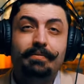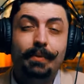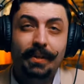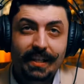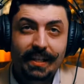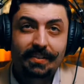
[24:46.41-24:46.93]

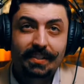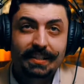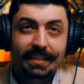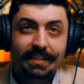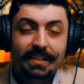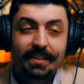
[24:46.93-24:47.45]
putting out
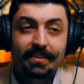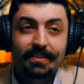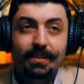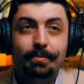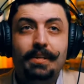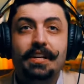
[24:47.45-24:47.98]
consistent
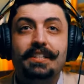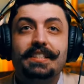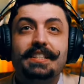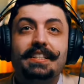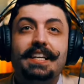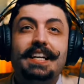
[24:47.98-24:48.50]
YouTube
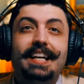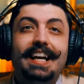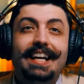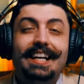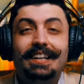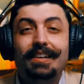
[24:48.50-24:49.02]
content
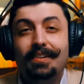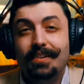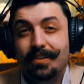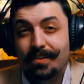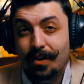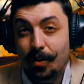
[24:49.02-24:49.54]
and
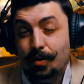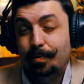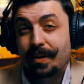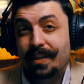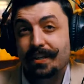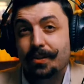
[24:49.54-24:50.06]

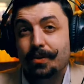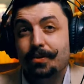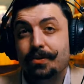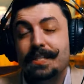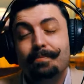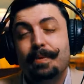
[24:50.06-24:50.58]
hoping
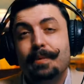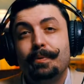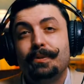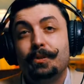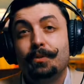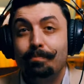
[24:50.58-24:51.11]
to get
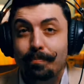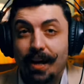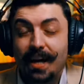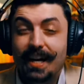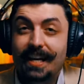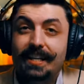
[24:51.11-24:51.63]
people to
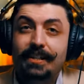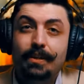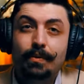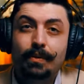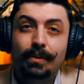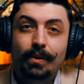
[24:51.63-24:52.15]
buy
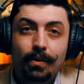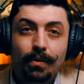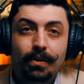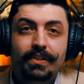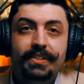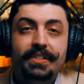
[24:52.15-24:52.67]
your
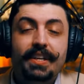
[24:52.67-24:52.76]
course,